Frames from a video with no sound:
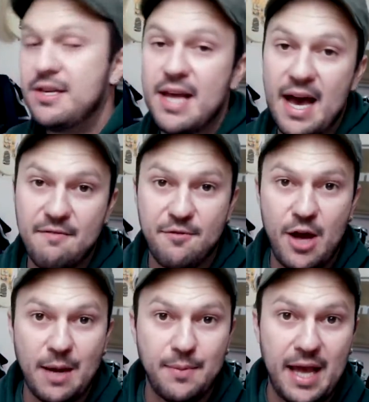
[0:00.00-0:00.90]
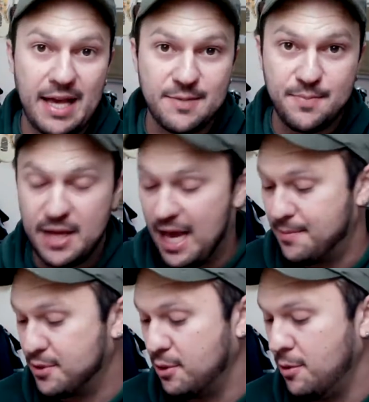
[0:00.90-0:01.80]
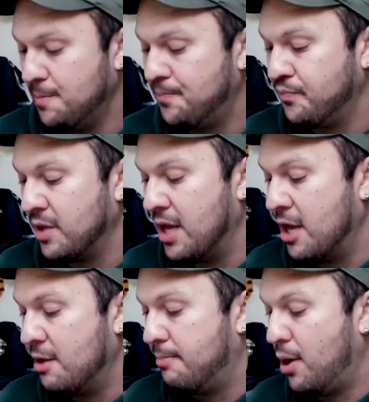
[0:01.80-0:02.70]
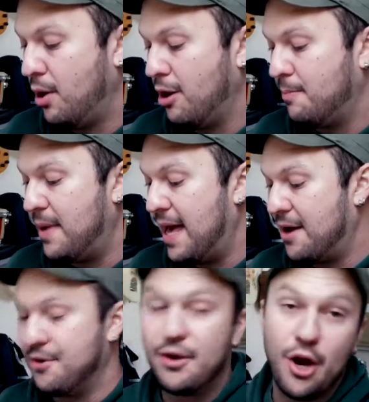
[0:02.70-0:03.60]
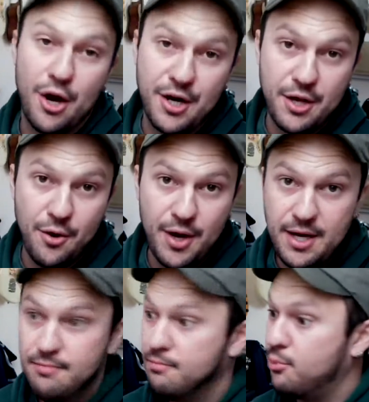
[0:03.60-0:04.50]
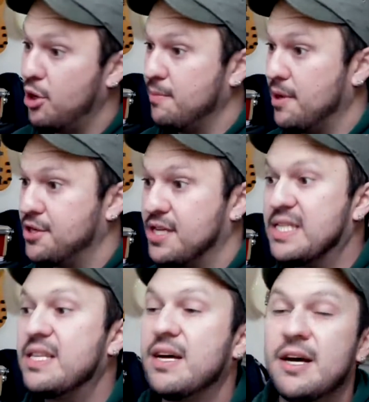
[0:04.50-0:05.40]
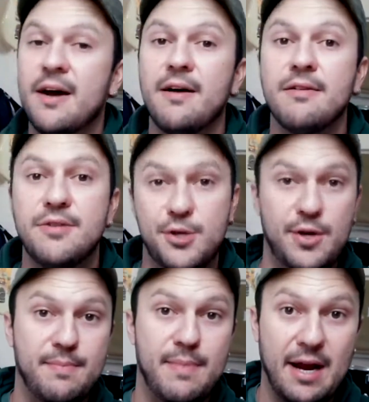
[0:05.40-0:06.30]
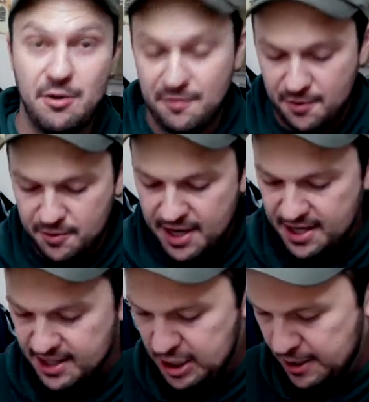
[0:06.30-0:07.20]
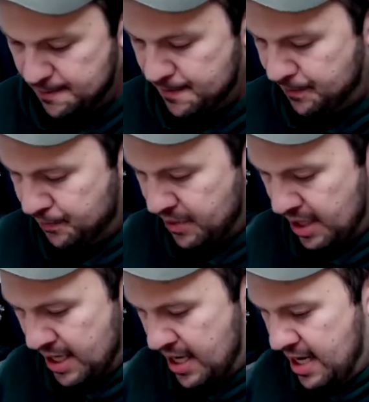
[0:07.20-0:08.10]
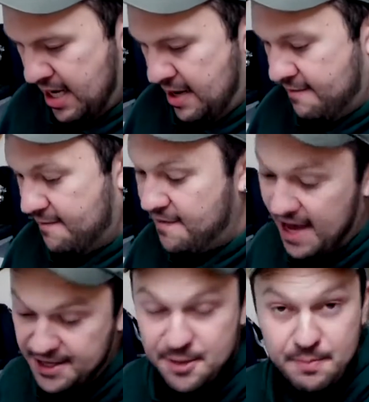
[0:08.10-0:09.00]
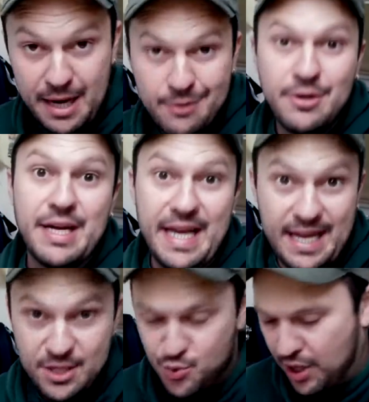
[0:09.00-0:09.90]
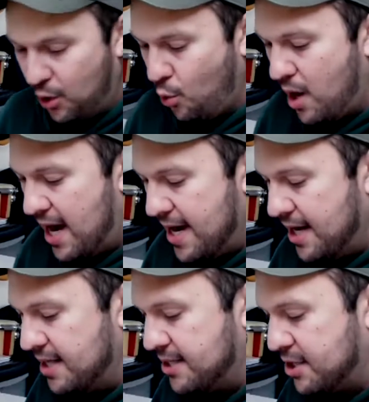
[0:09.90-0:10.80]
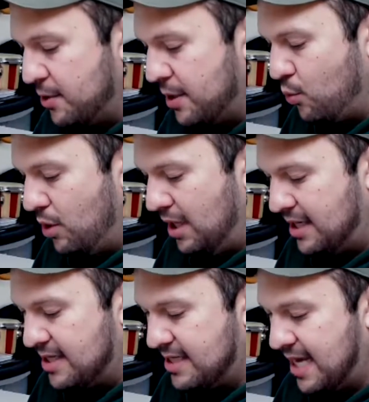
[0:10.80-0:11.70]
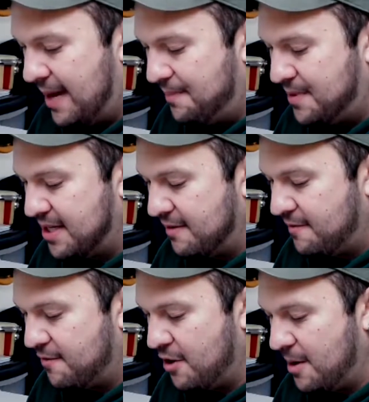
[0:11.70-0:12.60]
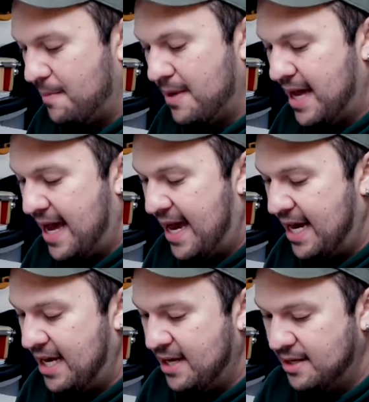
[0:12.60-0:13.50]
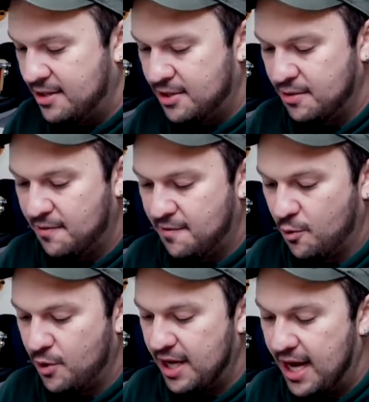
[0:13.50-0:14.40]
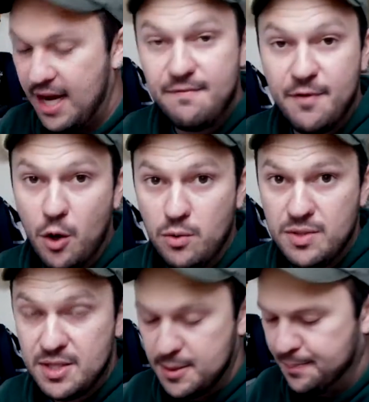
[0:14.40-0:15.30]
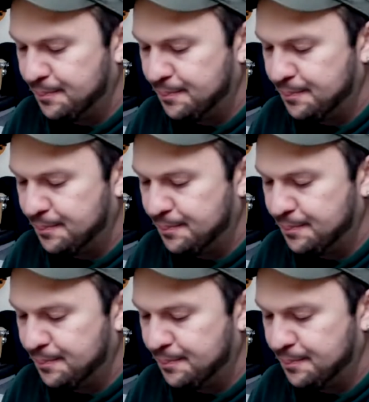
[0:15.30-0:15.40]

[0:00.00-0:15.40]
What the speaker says: diaphragm capsule, polar pattern cardioid, pretty much as the turret microphone is. Phantom power is required, so it will accept from 9 to 48 volts.